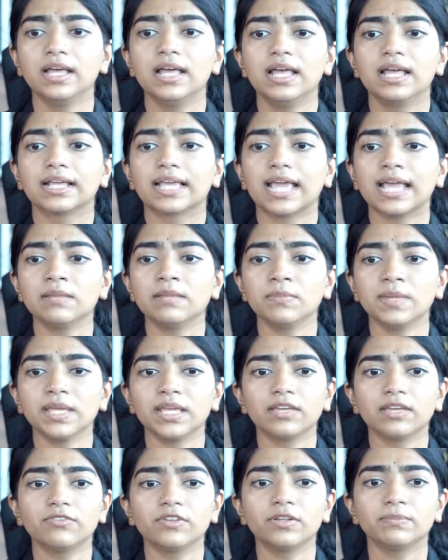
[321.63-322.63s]
can be
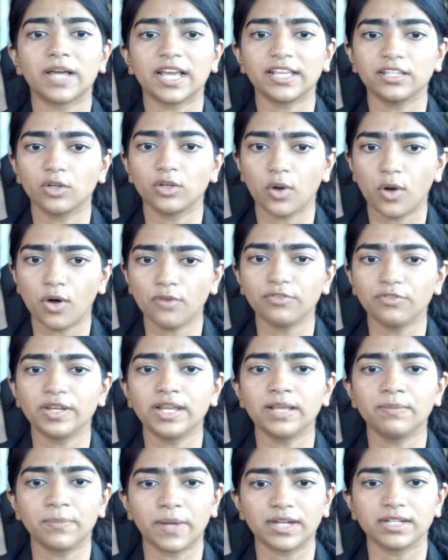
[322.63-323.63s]
given by the
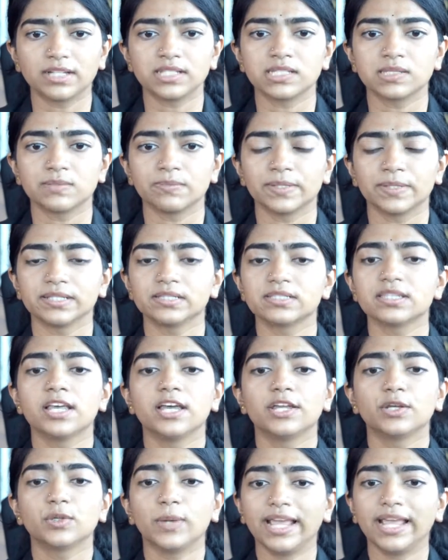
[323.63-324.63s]
offering participants
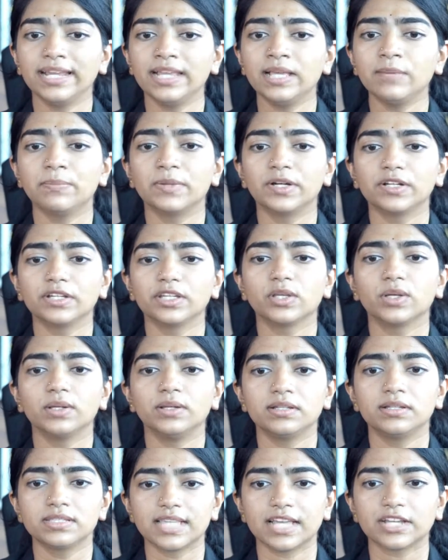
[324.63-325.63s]
to any
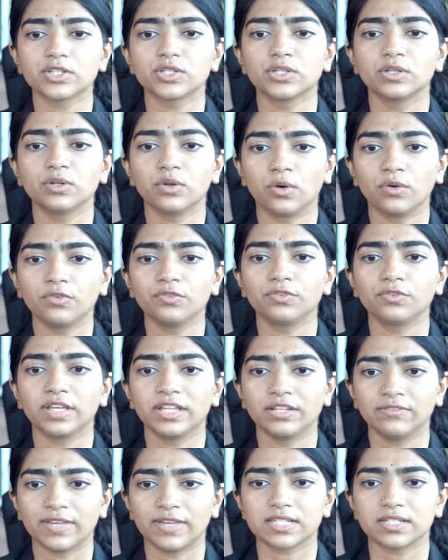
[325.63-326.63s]
particular section of
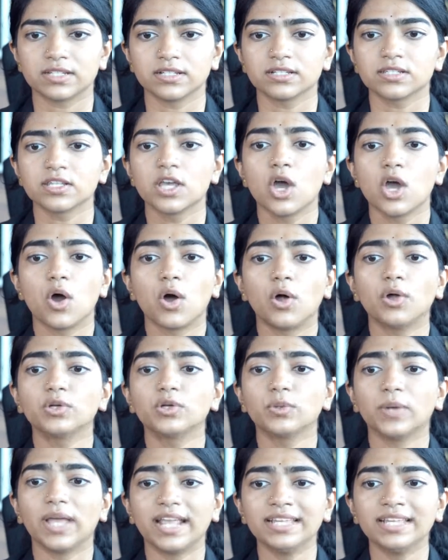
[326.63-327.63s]
investors or to
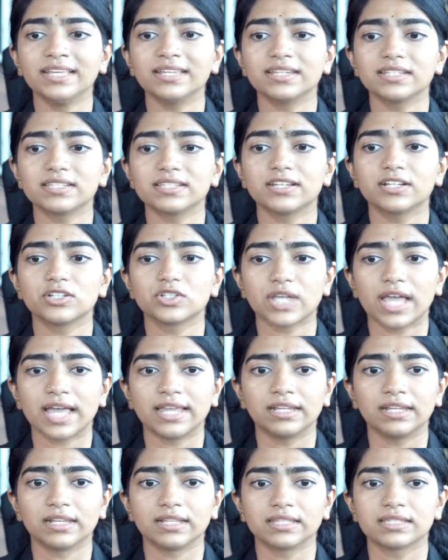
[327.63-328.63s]
any research
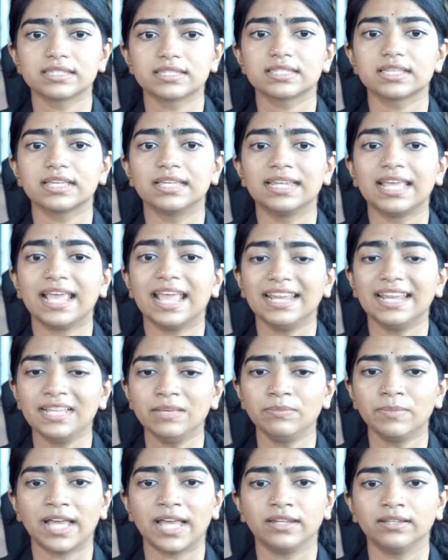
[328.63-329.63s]
analysts in any
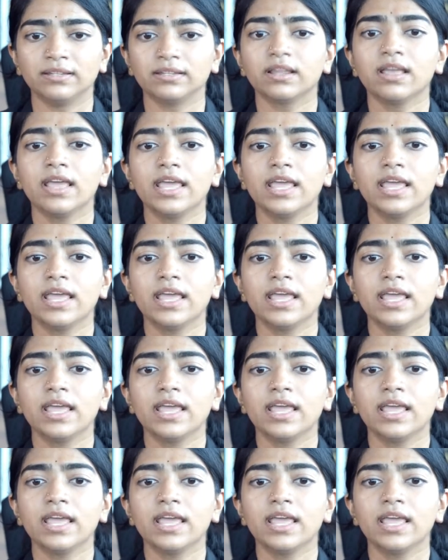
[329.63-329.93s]
manner,